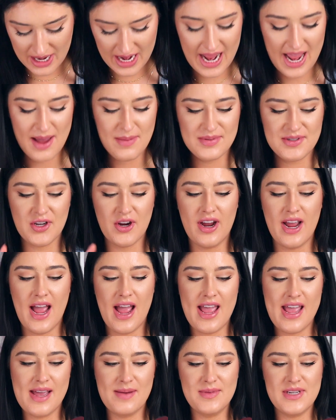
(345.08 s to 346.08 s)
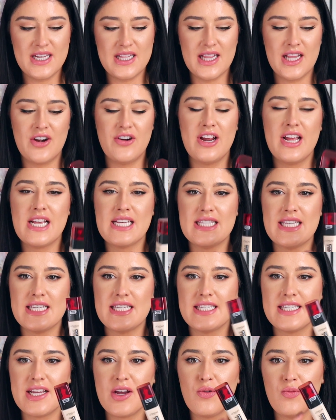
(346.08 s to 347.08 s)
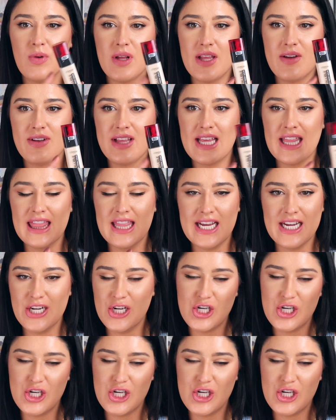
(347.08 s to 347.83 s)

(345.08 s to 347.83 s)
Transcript: I am decluttering because this is like a really, really light